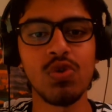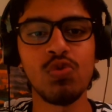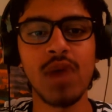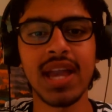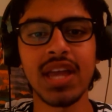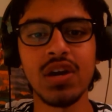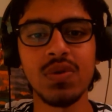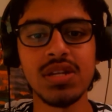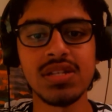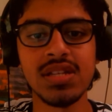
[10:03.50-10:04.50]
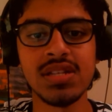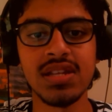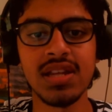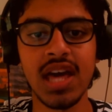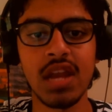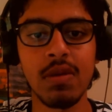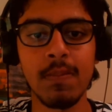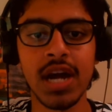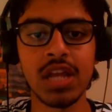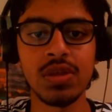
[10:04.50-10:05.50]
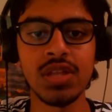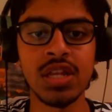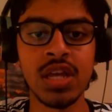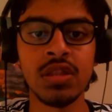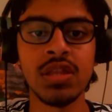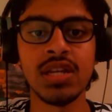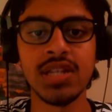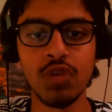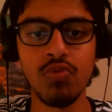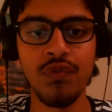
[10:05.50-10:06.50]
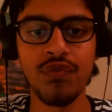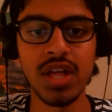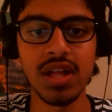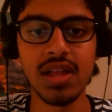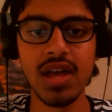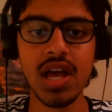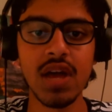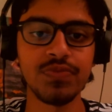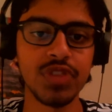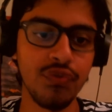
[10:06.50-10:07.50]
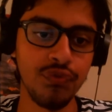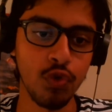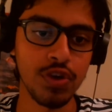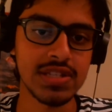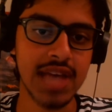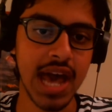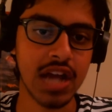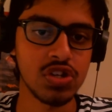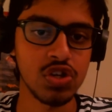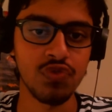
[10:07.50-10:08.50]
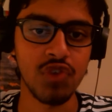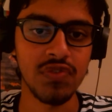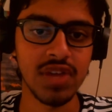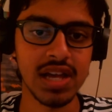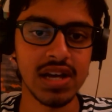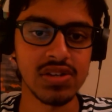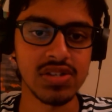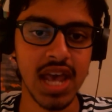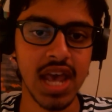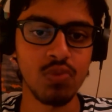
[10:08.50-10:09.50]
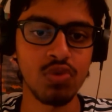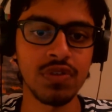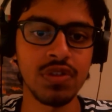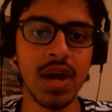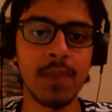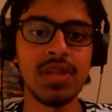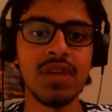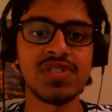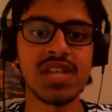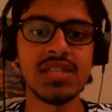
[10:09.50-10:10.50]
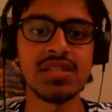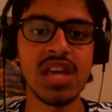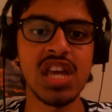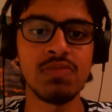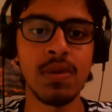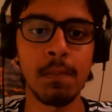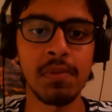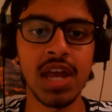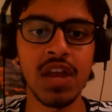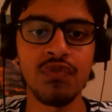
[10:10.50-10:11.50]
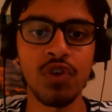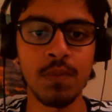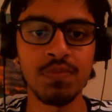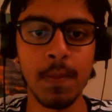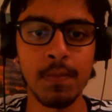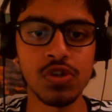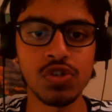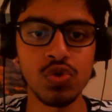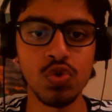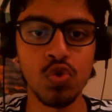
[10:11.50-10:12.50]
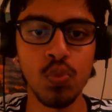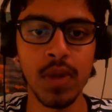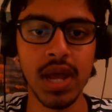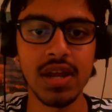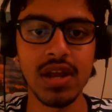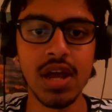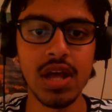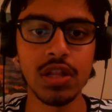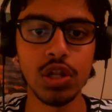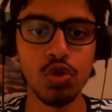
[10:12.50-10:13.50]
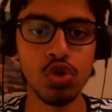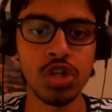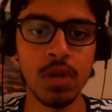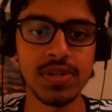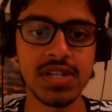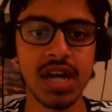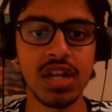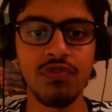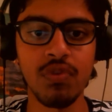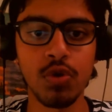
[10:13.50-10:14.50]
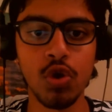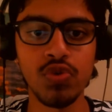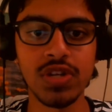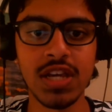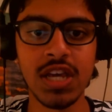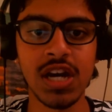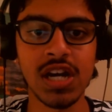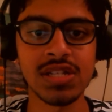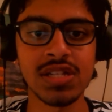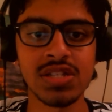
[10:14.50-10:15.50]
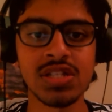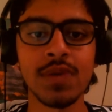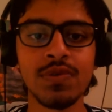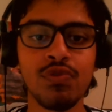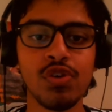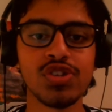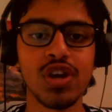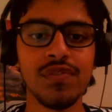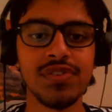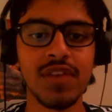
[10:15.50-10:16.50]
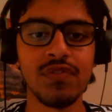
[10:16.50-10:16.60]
Oh my, I cannot wait to see the scene anime. By the way, they did reveal the voice actors for everything else, and one of the, I believe Sensei is being played from the person who played Lelouch Britannia from Code Geass, the sub voice, obviously.